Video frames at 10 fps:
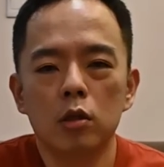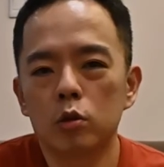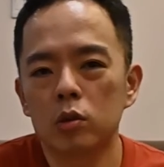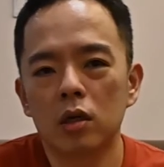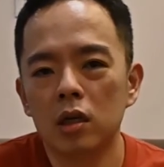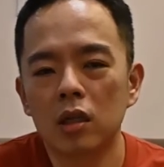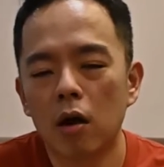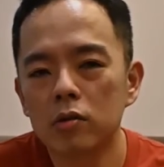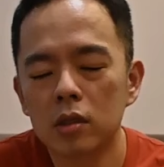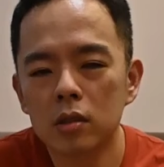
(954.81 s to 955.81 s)
to
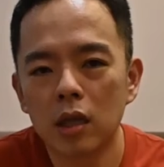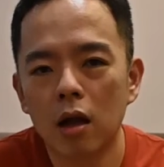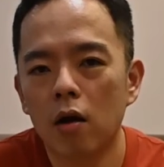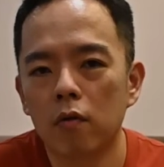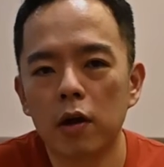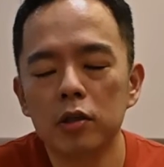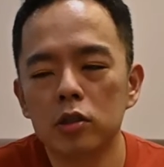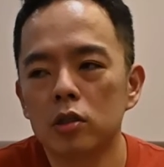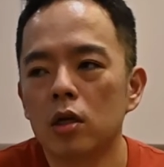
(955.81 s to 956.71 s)
30,000, that kind of range.